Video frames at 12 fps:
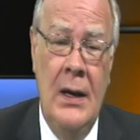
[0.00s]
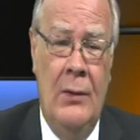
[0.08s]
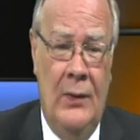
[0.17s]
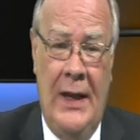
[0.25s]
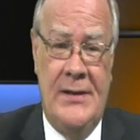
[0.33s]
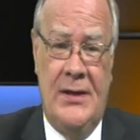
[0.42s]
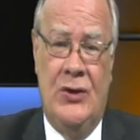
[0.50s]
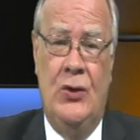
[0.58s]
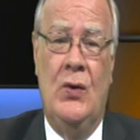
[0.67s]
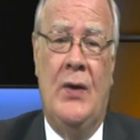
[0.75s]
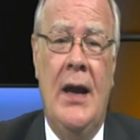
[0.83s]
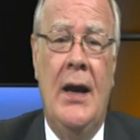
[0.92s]
Well, that's a
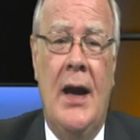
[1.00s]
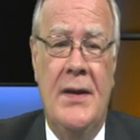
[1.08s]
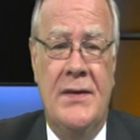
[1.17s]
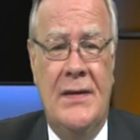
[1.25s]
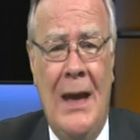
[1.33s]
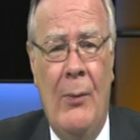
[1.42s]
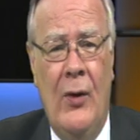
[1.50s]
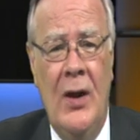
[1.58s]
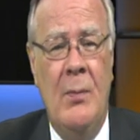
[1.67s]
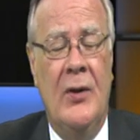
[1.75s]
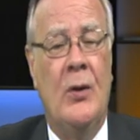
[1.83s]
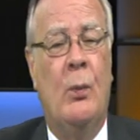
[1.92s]
short headline summary,
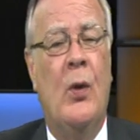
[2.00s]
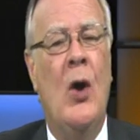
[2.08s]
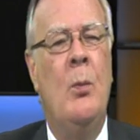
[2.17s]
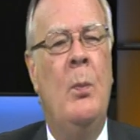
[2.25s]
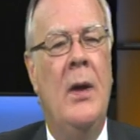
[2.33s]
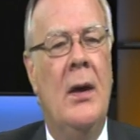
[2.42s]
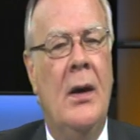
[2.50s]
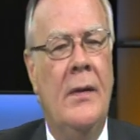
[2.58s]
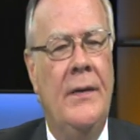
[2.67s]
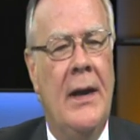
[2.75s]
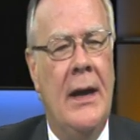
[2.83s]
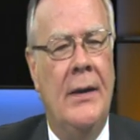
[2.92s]
but to probe
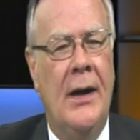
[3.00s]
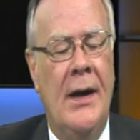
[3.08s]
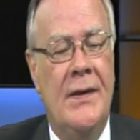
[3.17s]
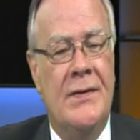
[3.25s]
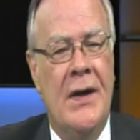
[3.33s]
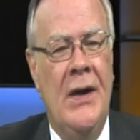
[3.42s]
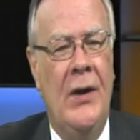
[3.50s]
beyond the headlines,